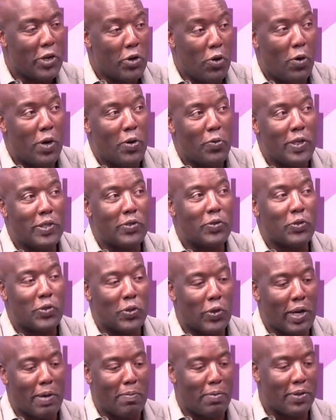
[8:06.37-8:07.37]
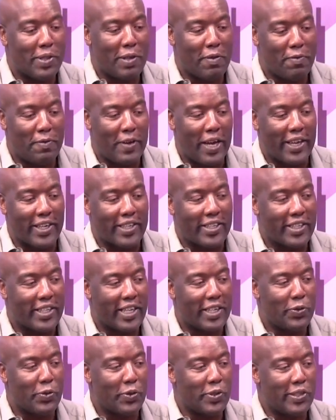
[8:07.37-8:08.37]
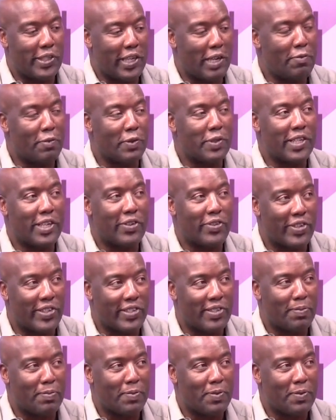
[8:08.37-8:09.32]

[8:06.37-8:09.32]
No one wants to talk about the fact that he was jailed for terrorism.